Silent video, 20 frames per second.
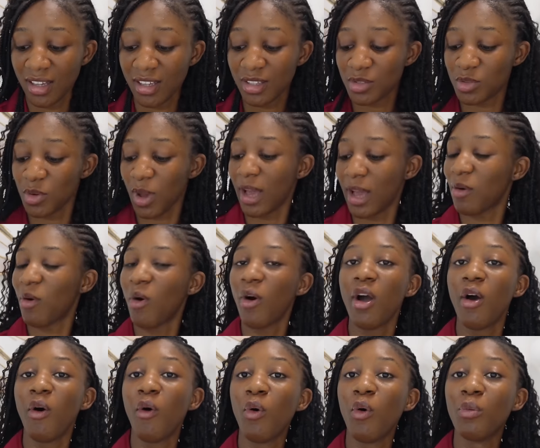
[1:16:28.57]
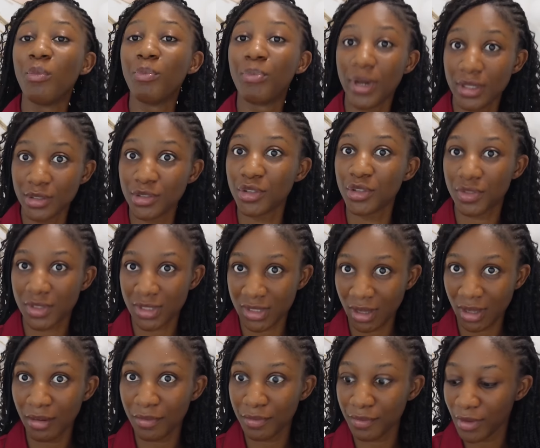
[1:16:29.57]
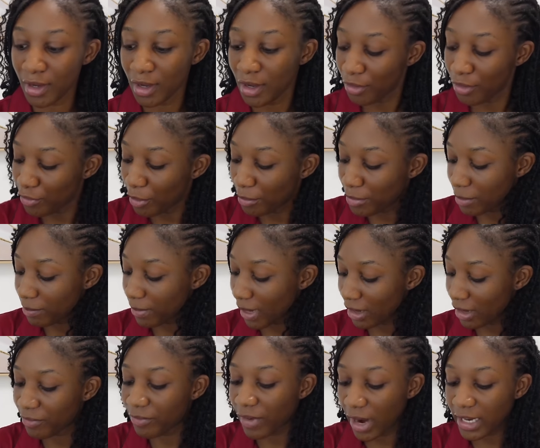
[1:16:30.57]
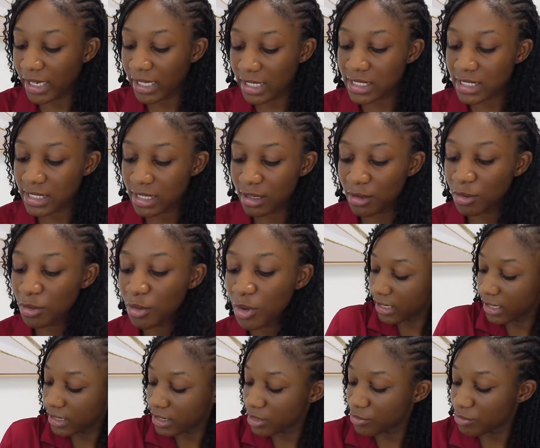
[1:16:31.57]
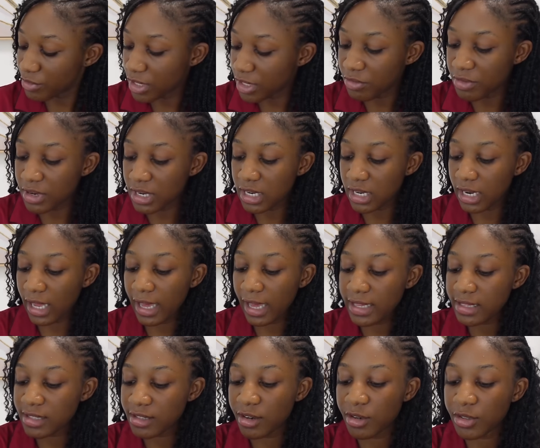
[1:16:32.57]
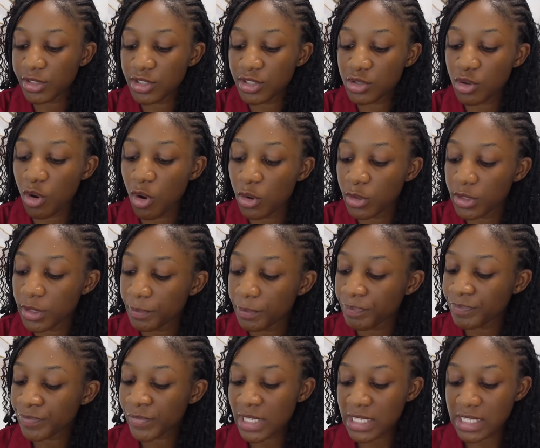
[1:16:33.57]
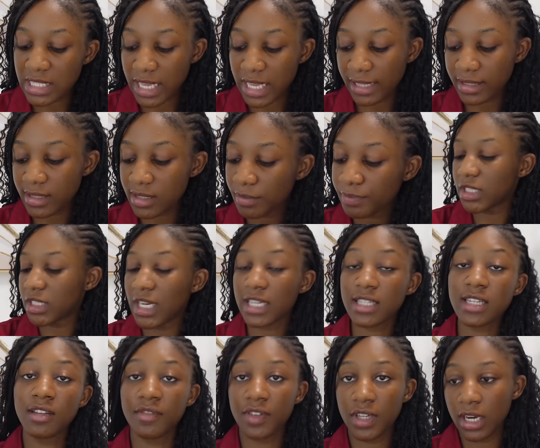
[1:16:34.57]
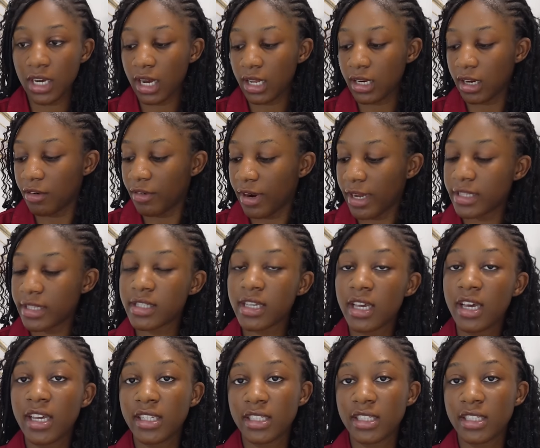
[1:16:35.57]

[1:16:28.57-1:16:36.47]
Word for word: So I got a whole bunch of stuff from the Black Friday sale. This is really, really nice girl. She's called Set. She doesn't live in Ghana, right?